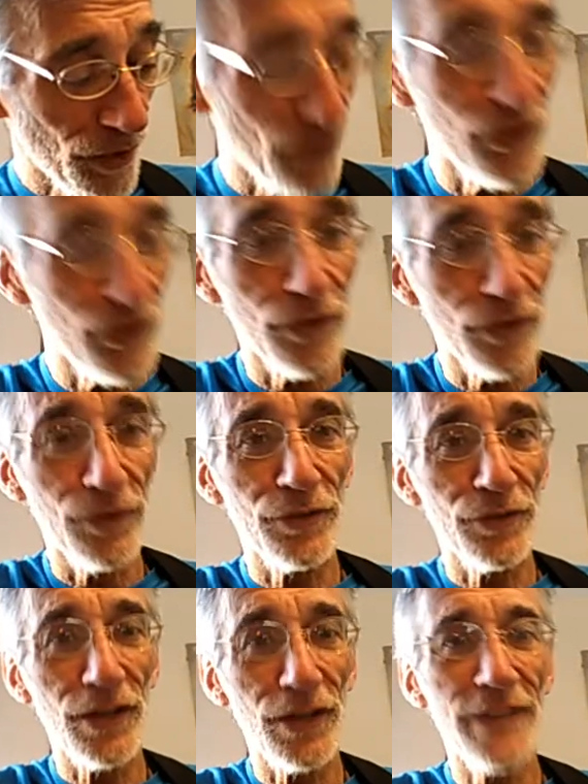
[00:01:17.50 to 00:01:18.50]
if, you, if
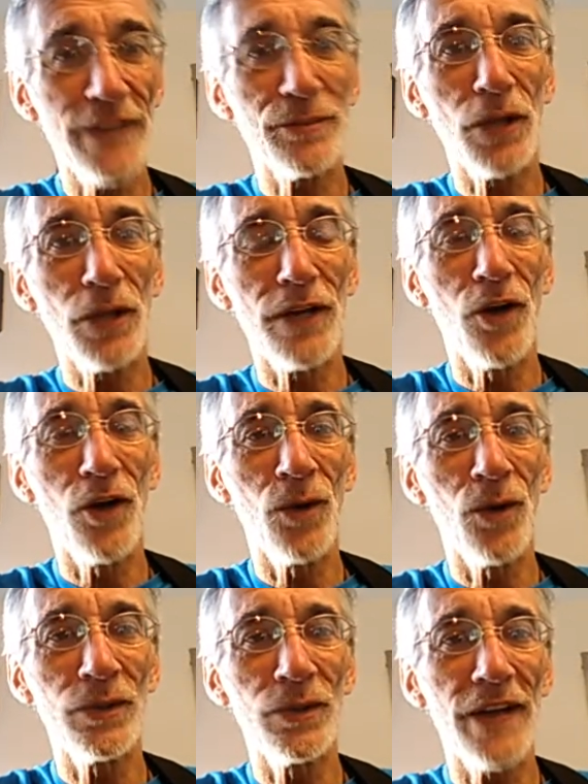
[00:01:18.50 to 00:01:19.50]
you'd like to play
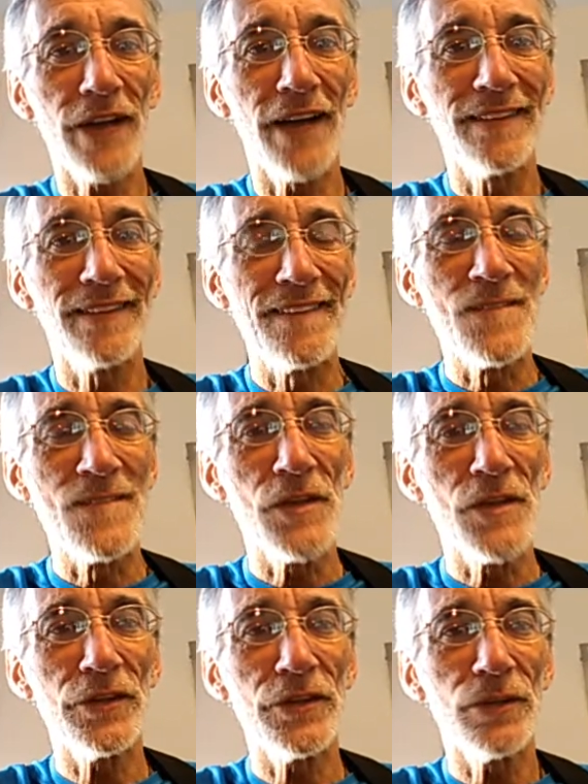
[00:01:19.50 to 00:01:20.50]
along with that,
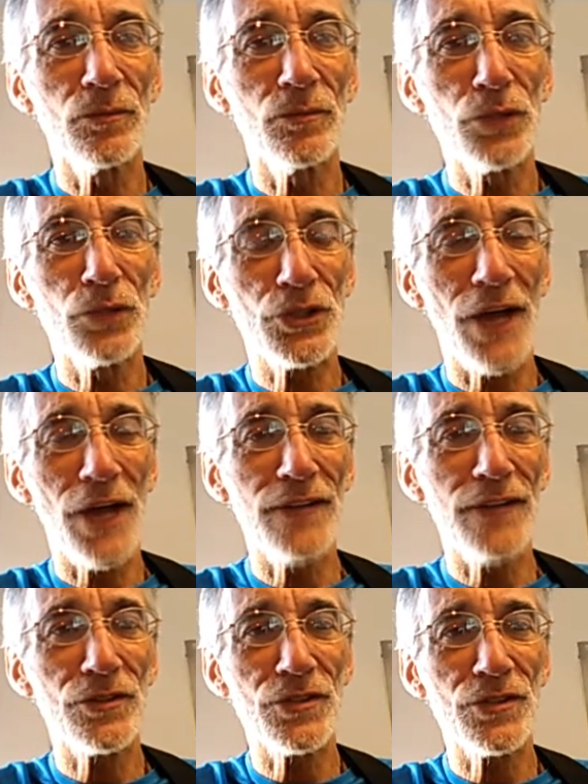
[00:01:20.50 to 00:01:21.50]
you can put your
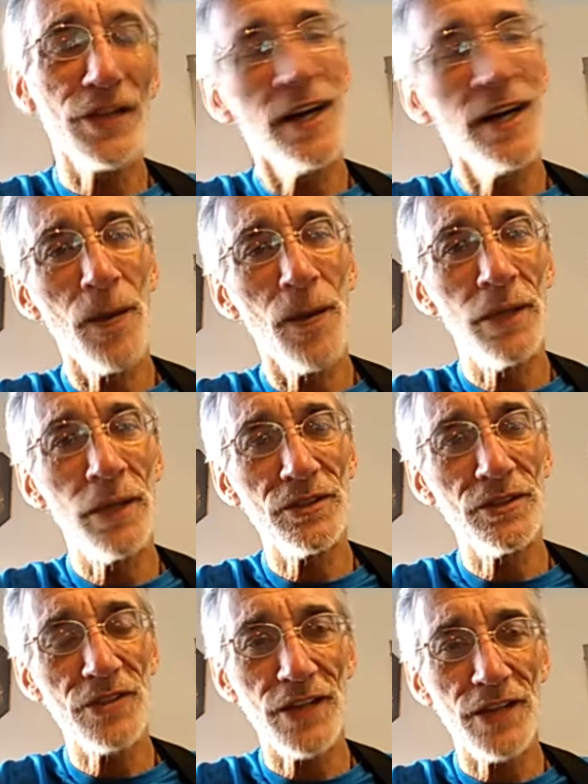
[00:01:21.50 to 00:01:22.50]
answers in the comment
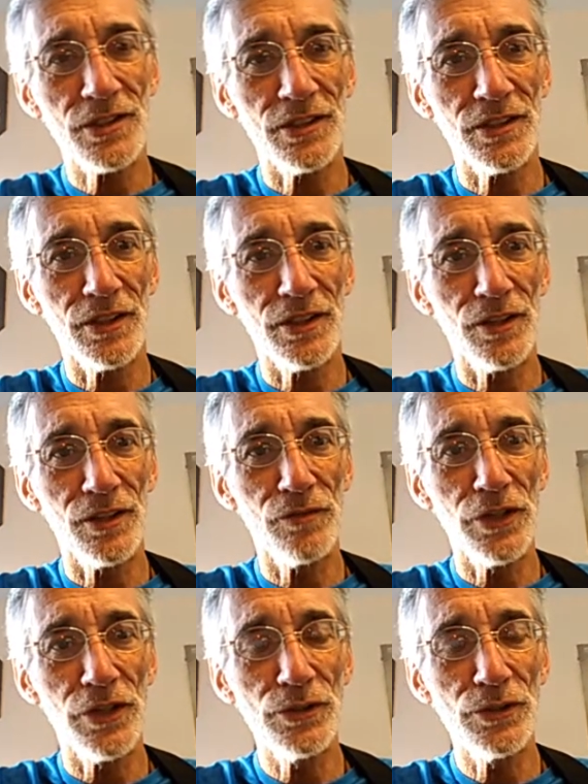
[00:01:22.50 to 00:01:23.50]
section of
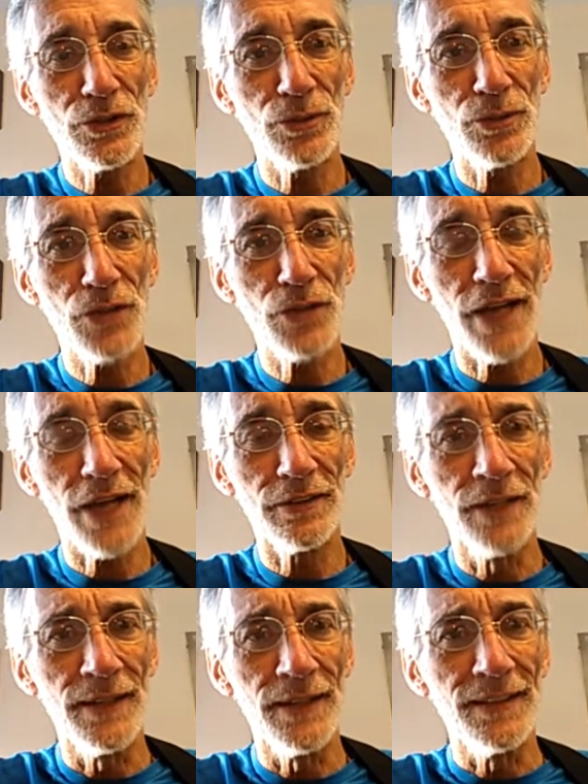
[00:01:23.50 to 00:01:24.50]
the YouTube channel
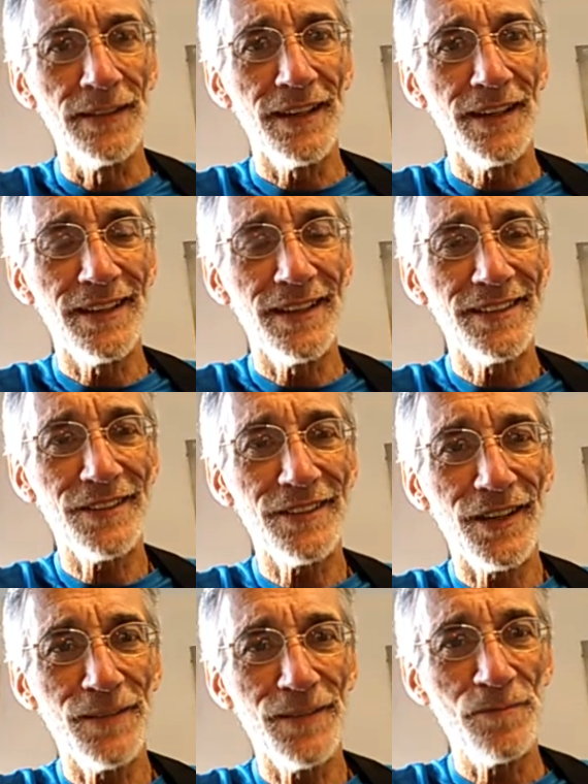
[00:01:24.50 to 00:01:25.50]
and
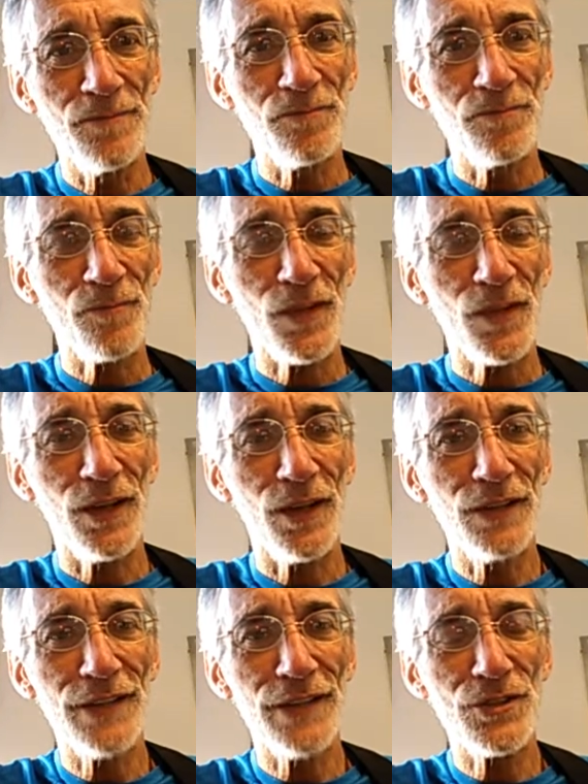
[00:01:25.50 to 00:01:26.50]
I'd
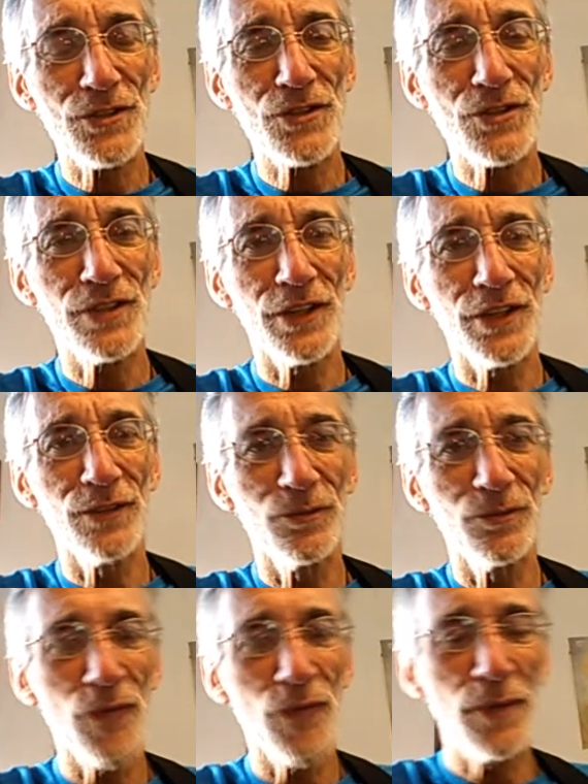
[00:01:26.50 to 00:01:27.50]
like to, you know,
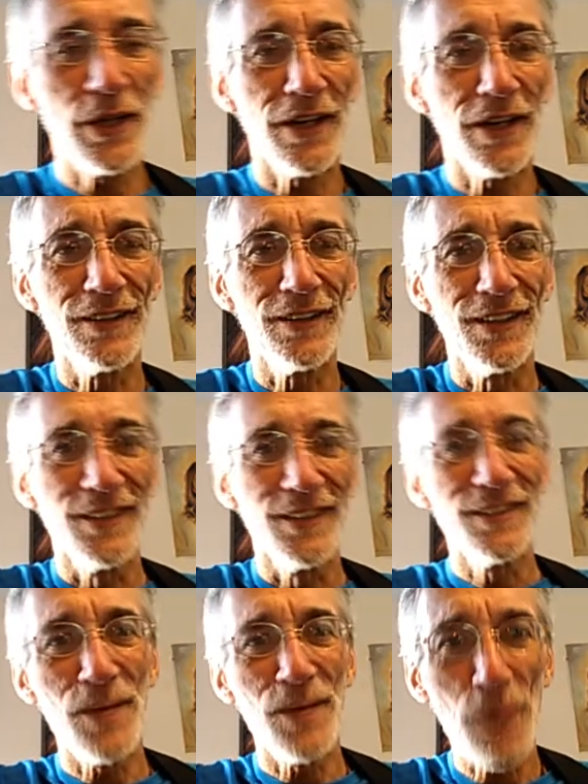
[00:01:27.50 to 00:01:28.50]
maybe uh,
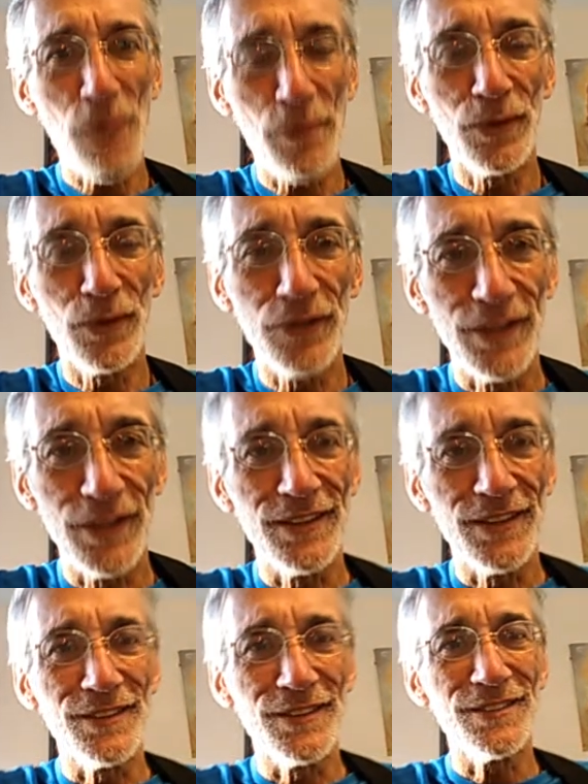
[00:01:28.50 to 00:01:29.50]
let people
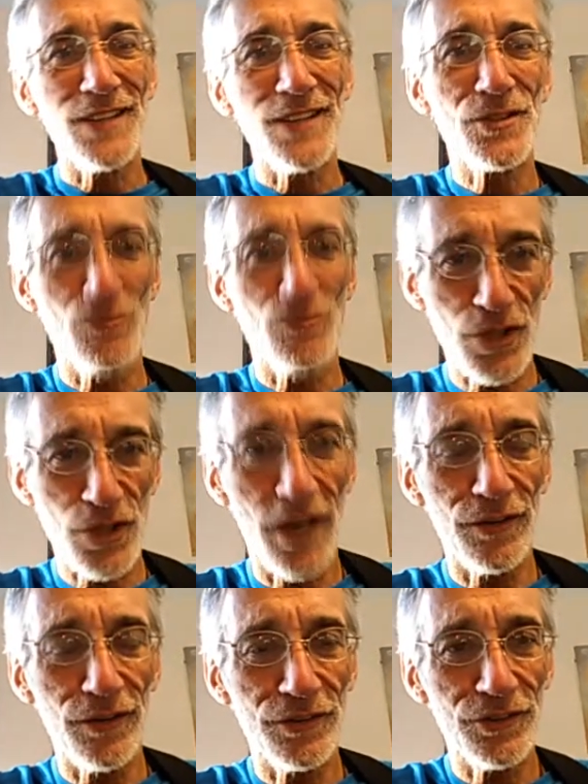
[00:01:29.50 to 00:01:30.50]
test
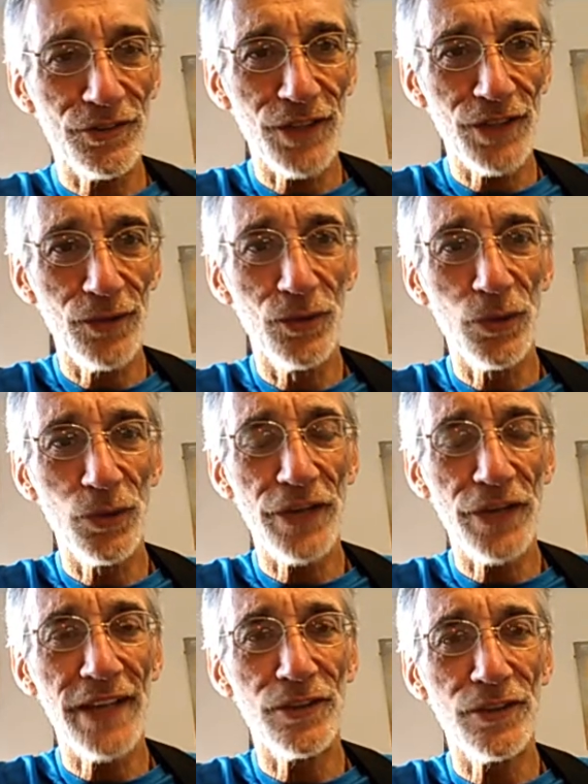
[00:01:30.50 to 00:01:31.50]
themselves and see what
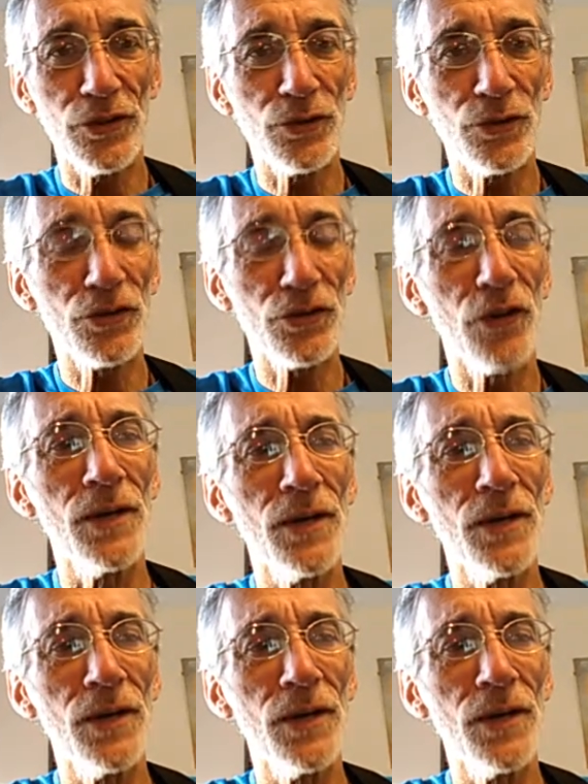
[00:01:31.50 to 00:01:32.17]
they can do. So